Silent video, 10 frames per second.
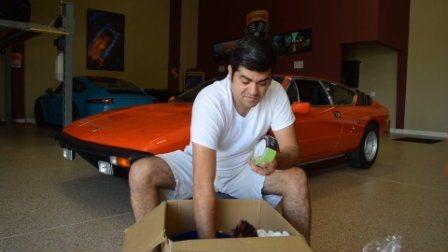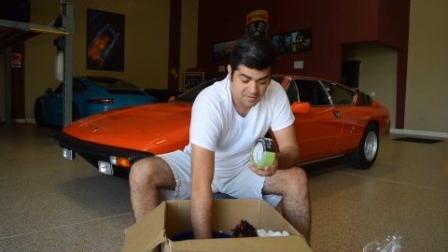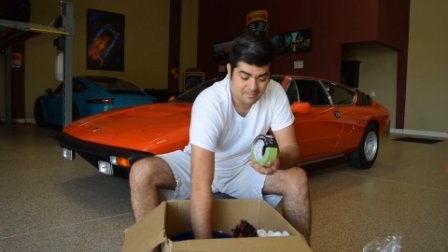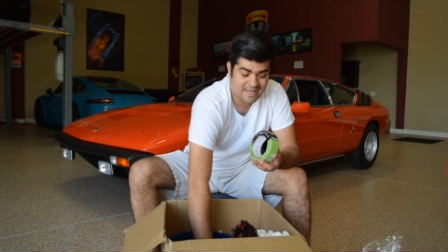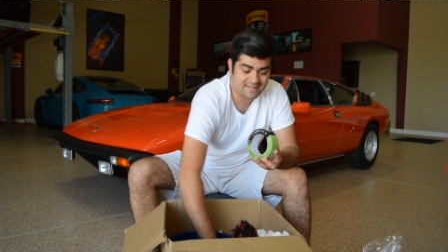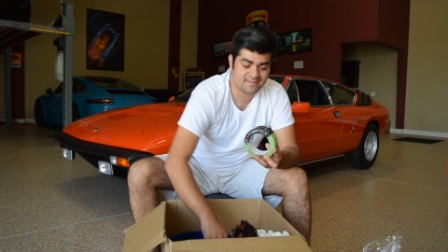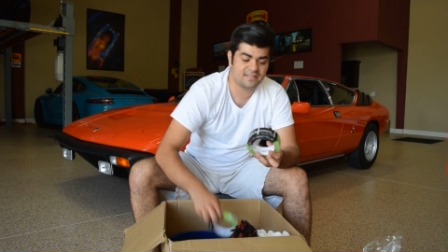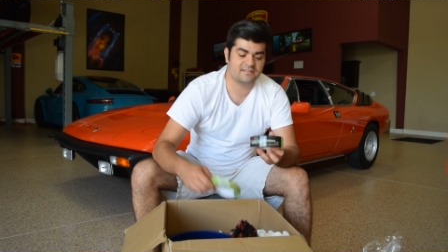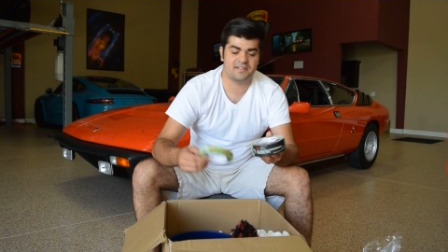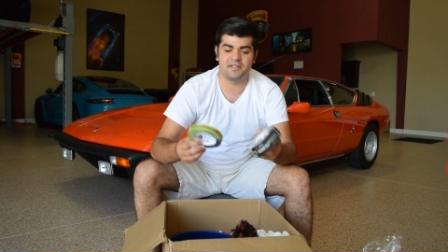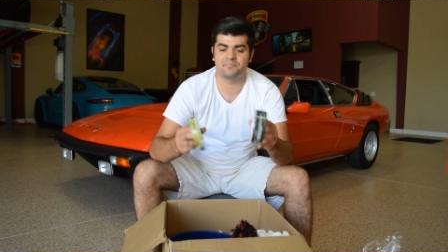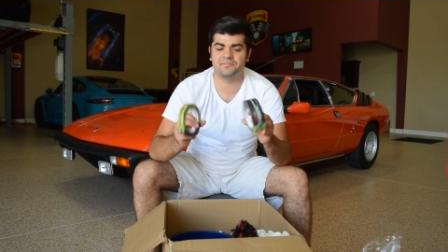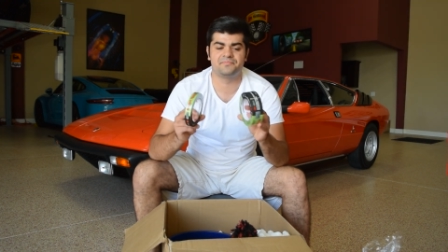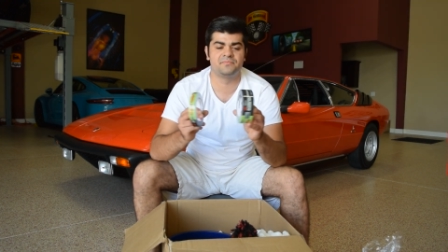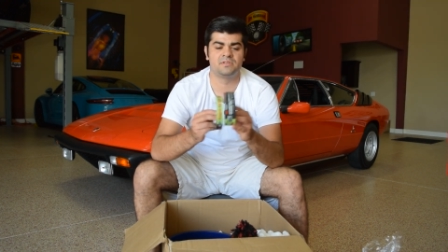up some masking tape.
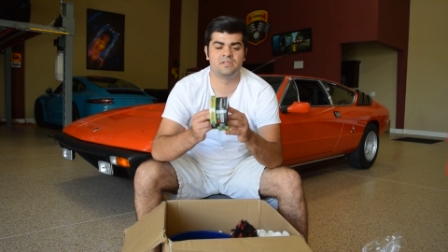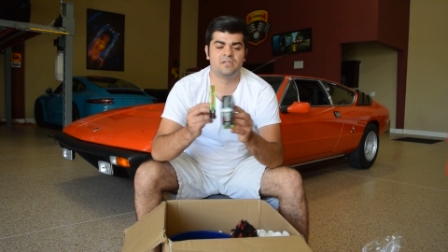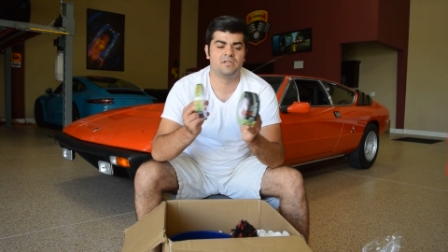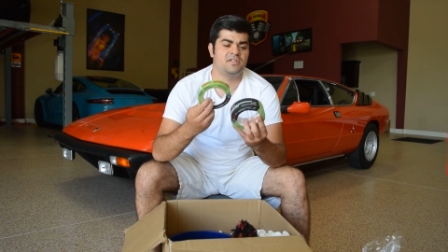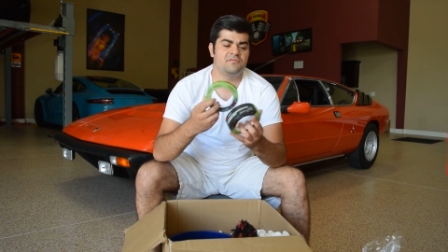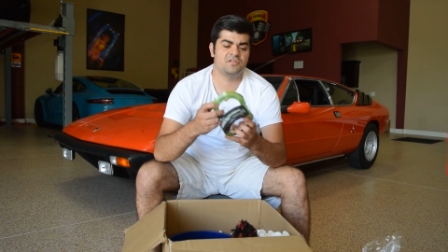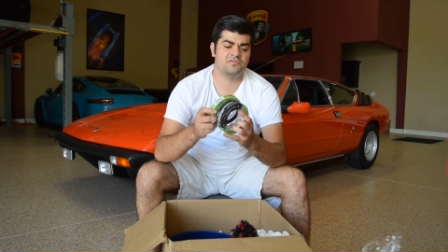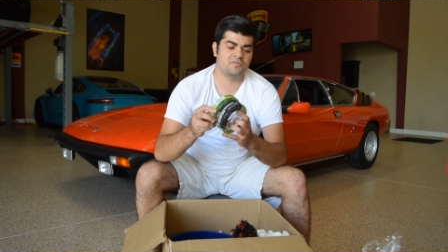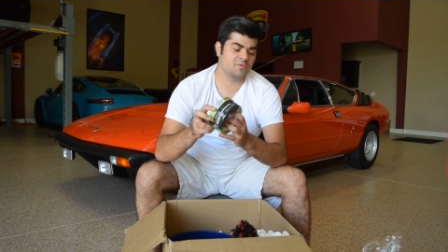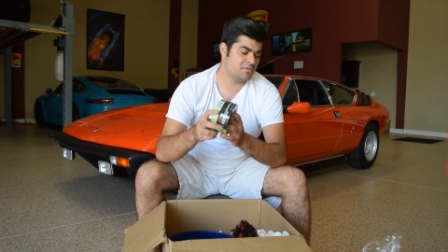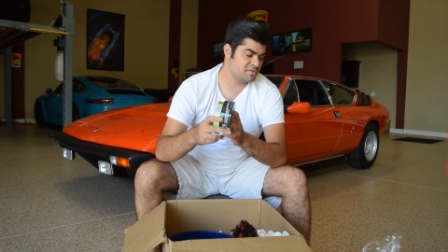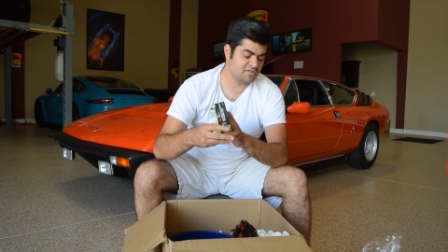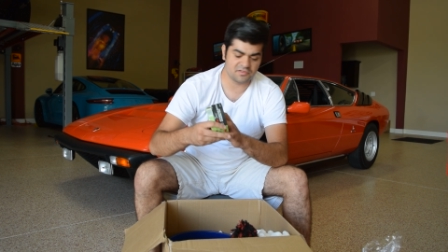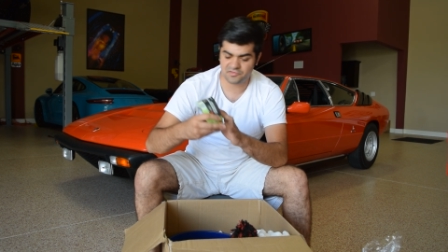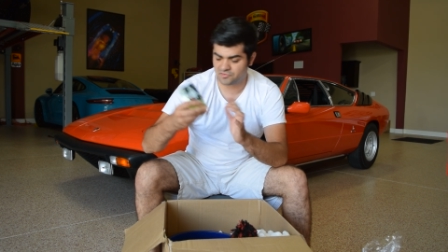Saves us from going
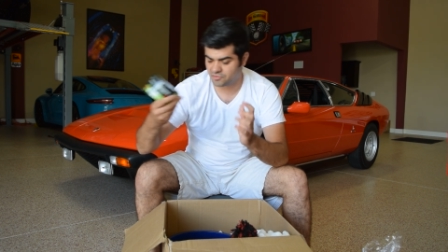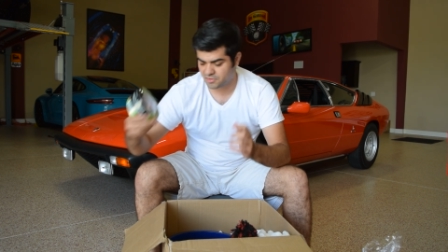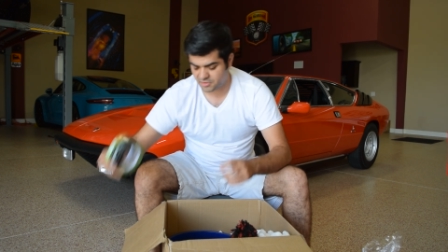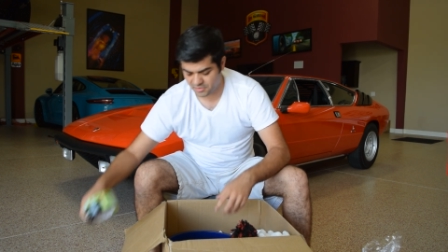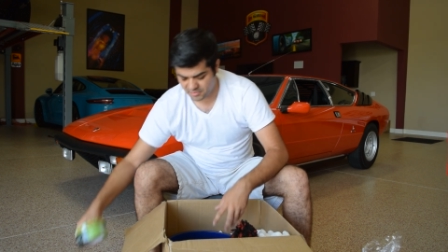to the store.